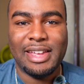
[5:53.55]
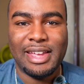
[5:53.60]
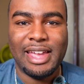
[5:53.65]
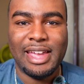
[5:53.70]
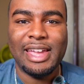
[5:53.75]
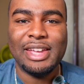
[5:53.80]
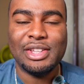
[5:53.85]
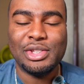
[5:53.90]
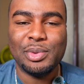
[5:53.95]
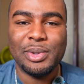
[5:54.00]

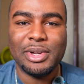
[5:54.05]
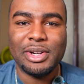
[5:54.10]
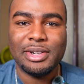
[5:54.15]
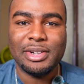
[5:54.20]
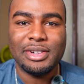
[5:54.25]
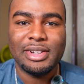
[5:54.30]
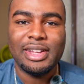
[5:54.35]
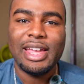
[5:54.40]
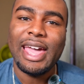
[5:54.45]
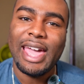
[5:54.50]
and Twitter,
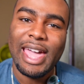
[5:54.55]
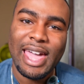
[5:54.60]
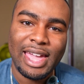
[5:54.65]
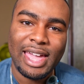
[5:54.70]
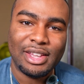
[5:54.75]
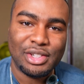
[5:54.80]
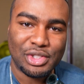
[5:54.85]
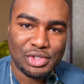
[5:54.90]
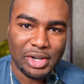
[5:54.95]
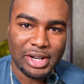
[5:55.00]

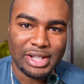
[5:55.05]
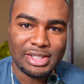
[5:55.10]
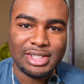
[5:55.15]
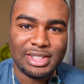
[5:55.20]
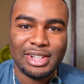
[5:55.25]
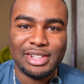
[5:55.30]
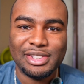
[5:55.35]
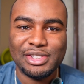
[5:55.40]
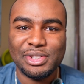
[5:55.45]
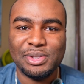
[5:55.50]

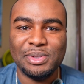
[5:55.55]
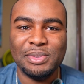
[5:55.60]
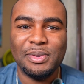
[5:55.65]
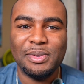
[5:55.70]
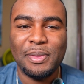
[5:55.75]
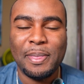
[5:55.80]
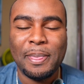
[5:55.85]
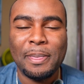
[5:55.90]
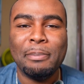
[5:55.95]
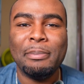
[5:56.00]
@TreySeenItToo,
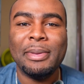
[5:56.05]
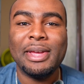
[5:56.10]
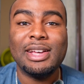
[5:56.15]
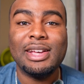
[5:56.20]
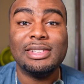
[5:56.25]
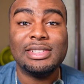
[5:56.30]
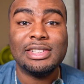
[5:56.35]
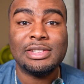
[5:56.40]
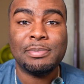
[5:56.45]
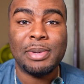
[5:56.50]

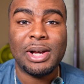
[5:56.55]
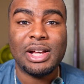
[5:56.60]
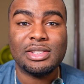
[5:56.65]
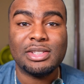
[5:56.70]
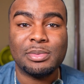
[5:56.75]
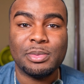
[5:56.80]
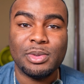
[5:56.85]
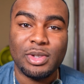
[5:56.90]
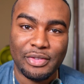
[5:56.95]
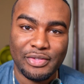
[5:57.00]
because it's
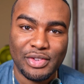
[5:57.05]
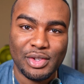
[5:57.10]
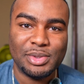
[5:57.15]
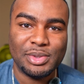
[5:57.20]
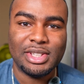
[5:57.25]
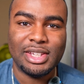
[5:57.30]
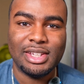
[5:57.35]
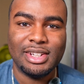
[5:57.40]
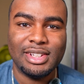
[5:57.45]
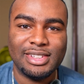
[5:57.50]
possible. If you've
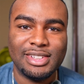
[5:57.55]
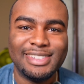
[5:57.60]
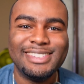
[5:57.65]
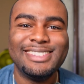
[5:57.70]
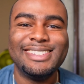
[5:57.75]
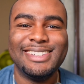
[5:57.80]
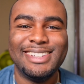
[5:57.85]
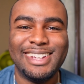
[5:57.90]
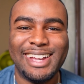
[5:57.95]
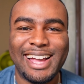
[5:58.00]
seen it,
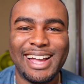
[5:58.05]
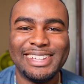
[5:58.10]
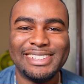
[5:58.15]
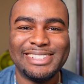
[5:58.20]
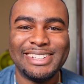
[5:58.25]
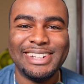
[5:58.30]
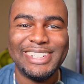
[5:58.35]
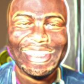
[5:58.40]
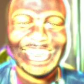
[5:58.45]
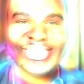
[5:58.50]
I've seen it